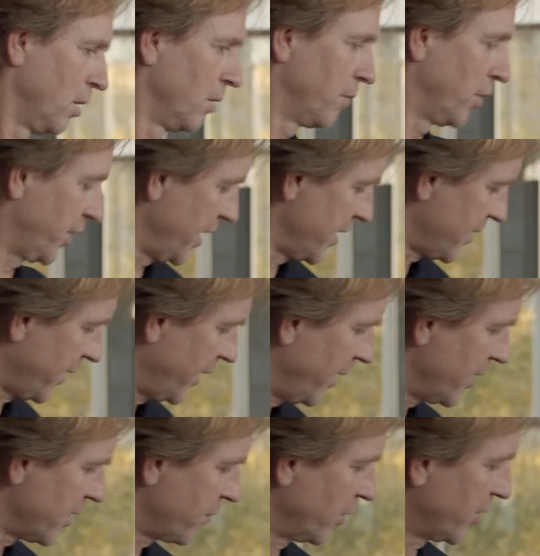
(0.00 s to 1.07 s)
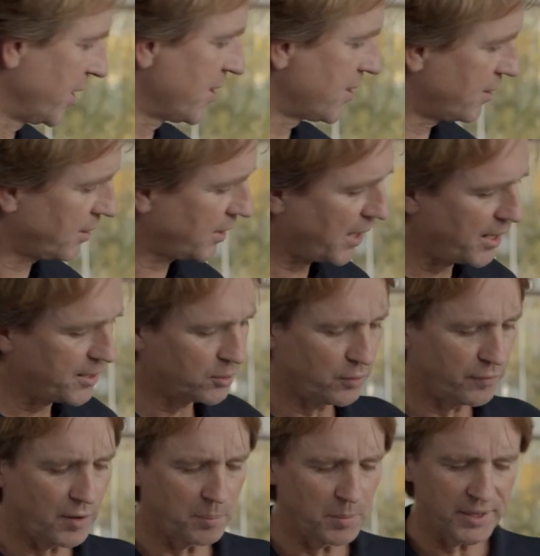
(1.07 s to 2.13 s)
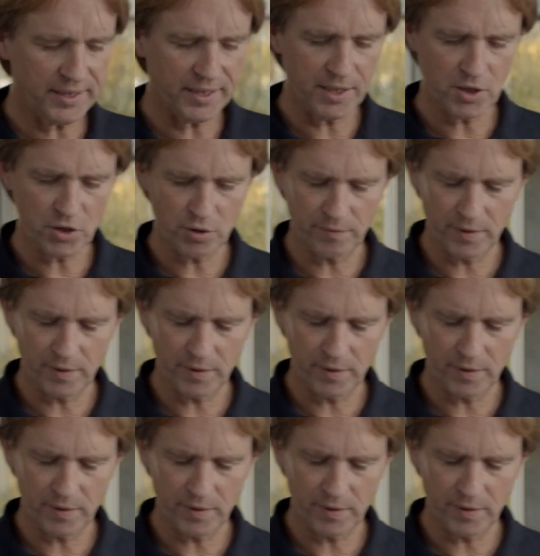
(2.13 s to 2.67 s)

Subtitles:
For this case, for this kind of application,